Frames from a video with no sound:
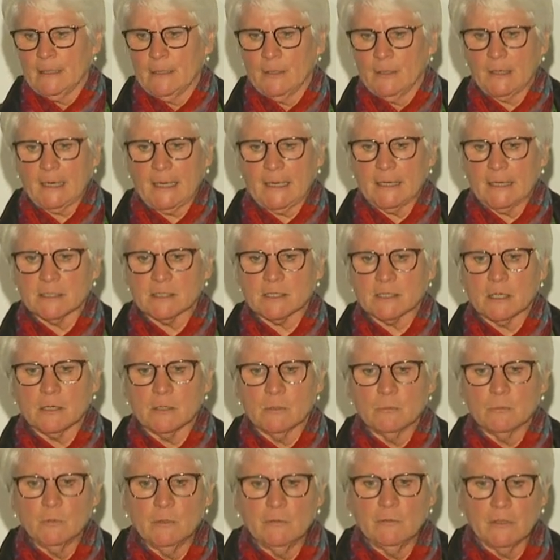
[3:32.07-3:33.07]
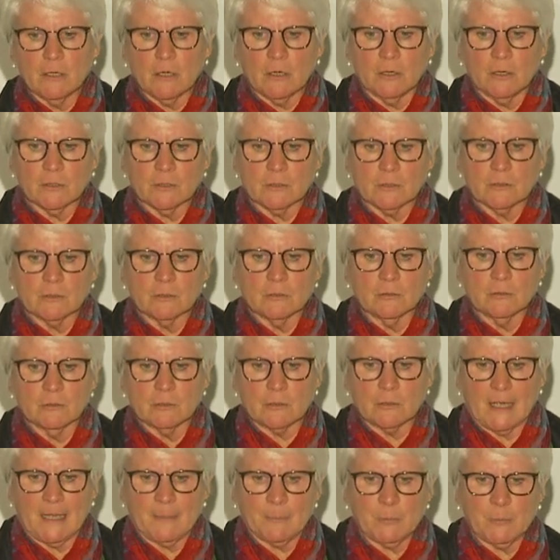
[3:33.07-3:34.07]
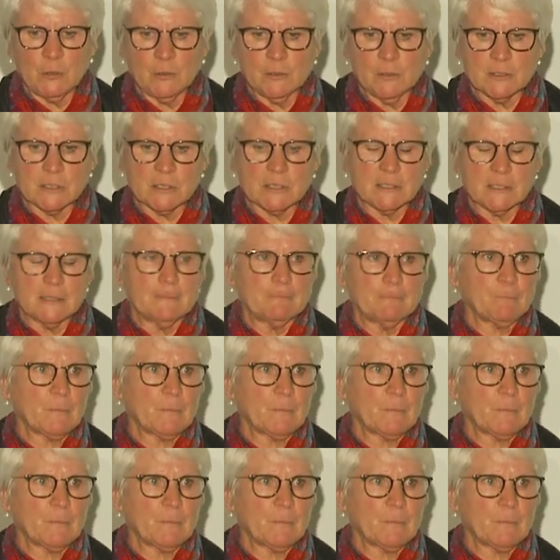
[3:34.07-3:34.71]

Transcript: Okay, so moving on to apples.